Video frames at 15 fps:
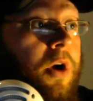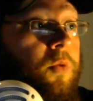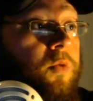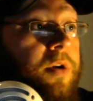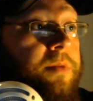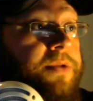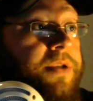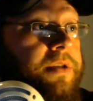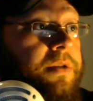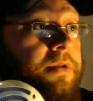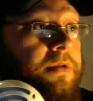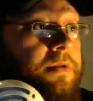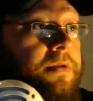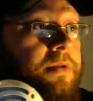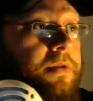Whoa, whoops!
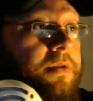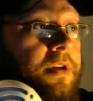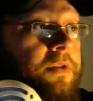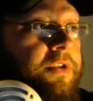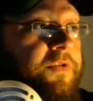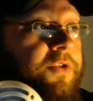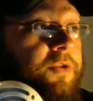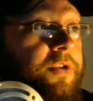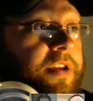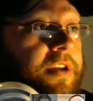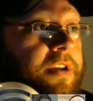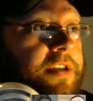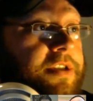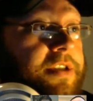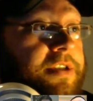I don't even know what the
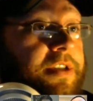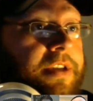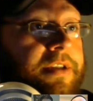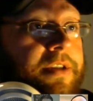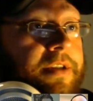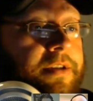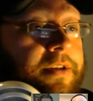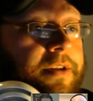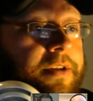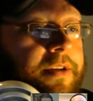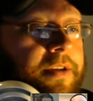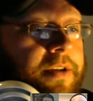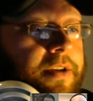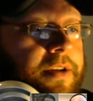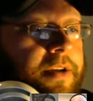hell I just did.
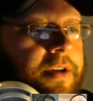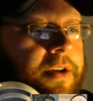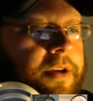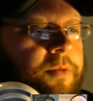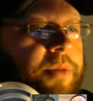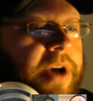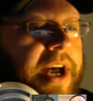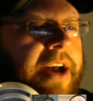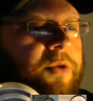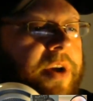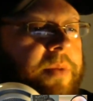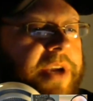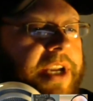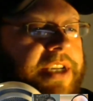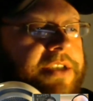But how do
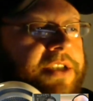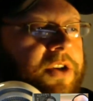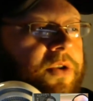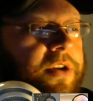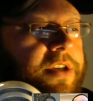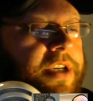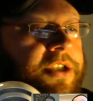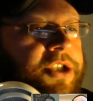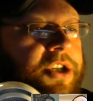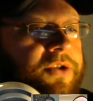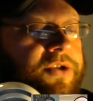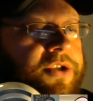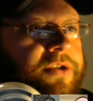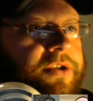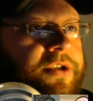I make it so it
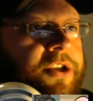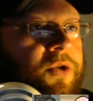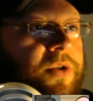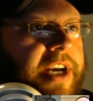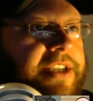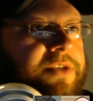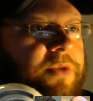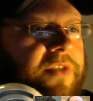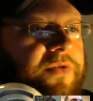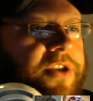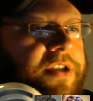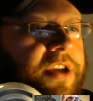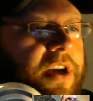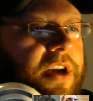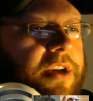shows you guys whenever you
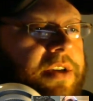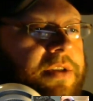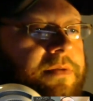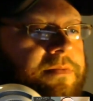talk?